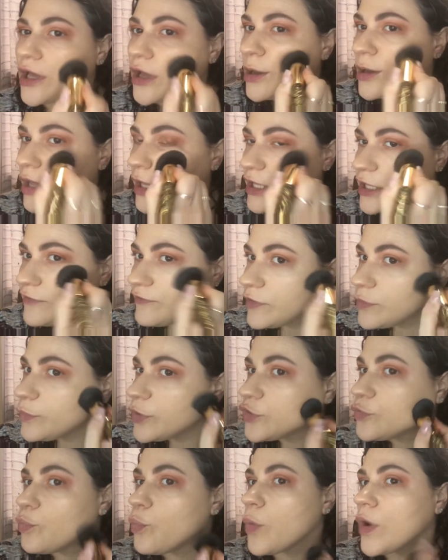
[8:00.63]
even
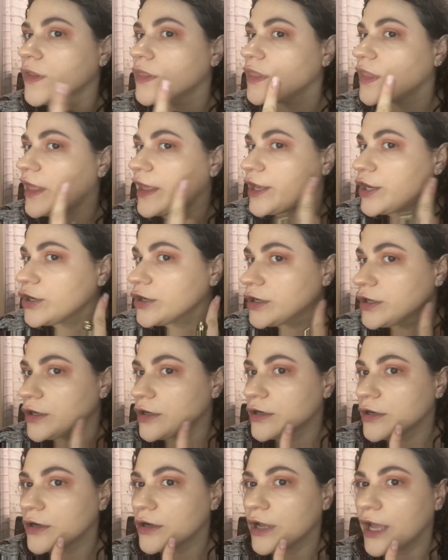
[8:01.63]
with 1 layer,
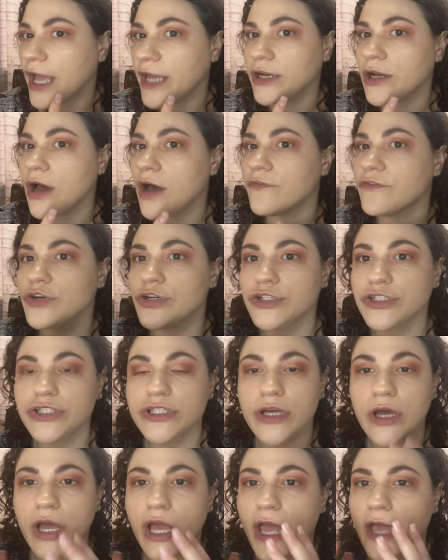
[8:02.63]
and covers,
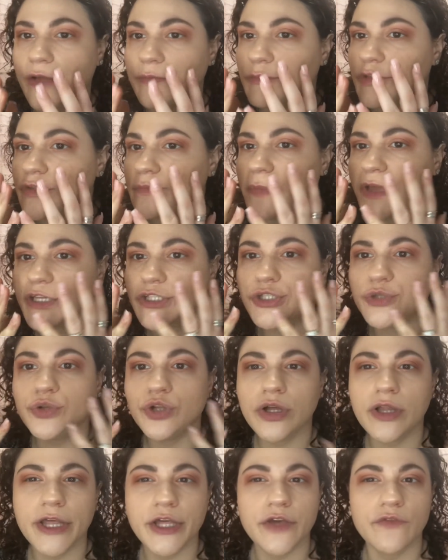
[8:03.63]
it just makes you
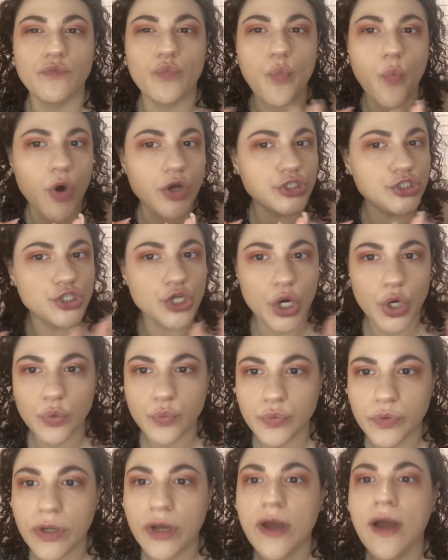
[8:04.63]
look like you have 1
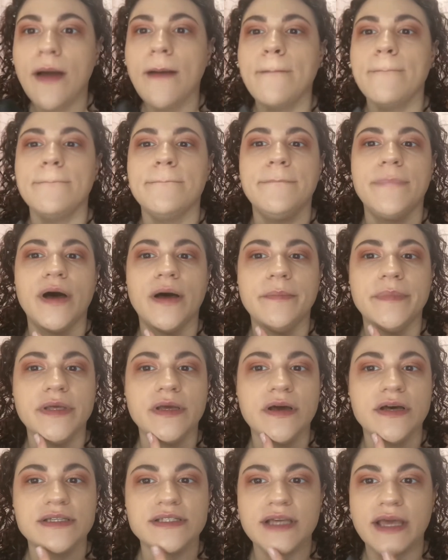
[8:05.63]
tone. But
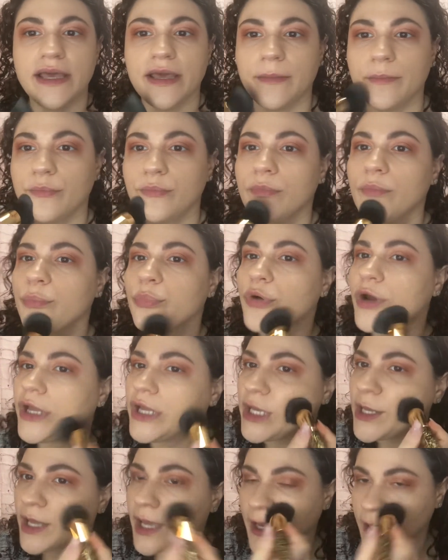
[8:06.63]
because I am
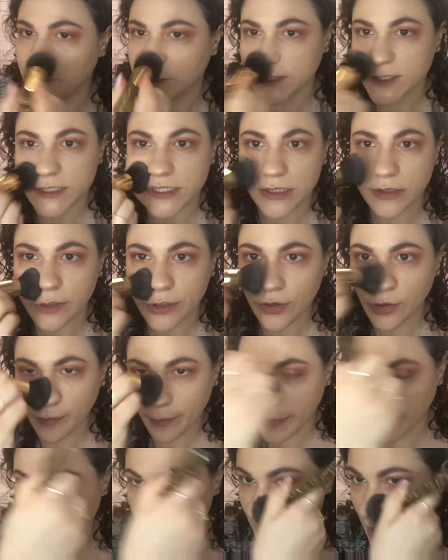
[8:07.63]
breaking out just a little
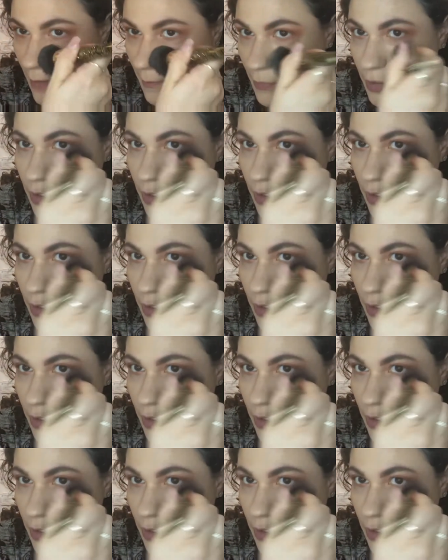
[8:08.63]
bit, I'm going to